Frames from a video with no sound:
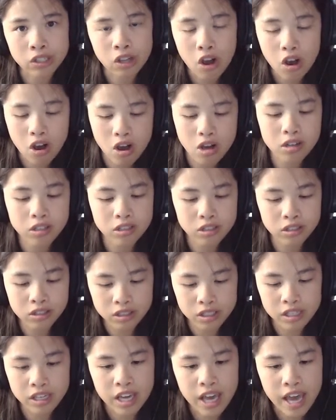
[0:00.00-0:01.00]

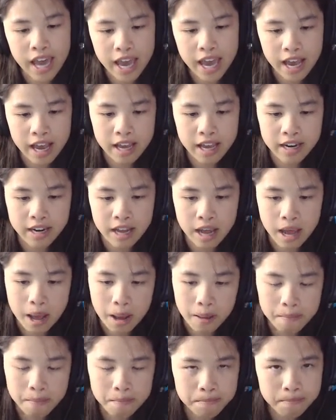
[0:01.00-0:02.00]
honestly an
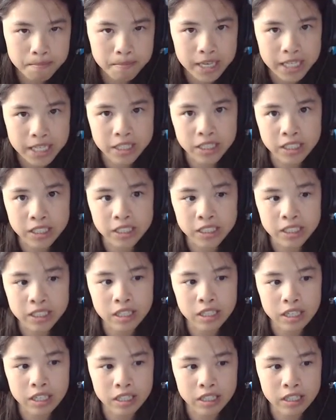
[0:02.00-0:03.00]
amazing
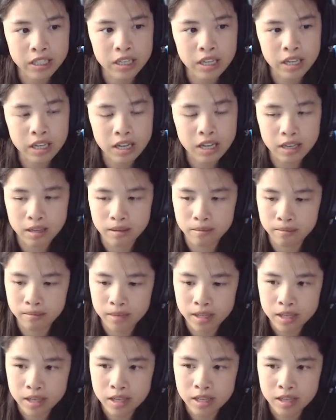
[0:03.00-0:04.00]
thing.
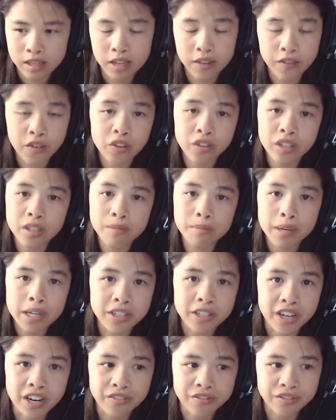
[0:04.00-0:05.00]
They've only been
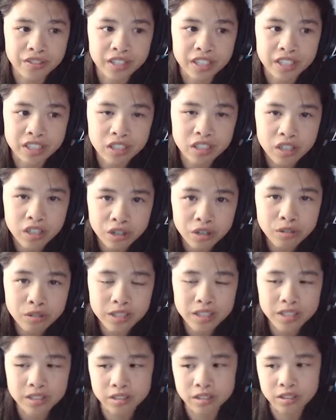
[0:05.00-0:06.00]
around for like 2
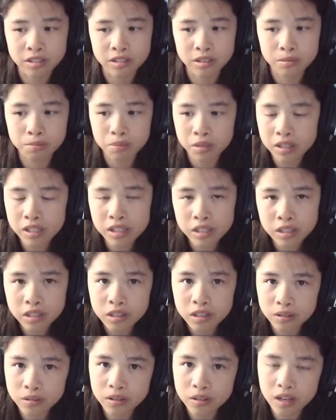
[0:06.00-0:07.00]
years, so they're pretty
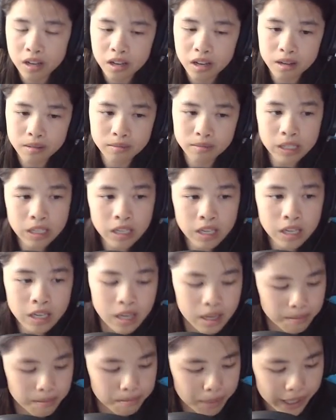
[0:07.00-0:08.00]
new.
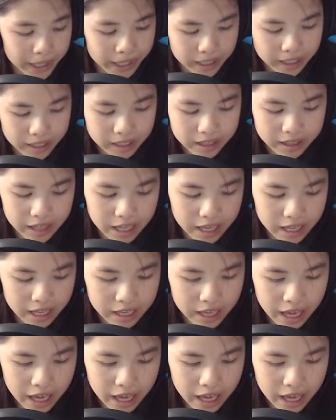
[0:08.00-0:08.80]
But they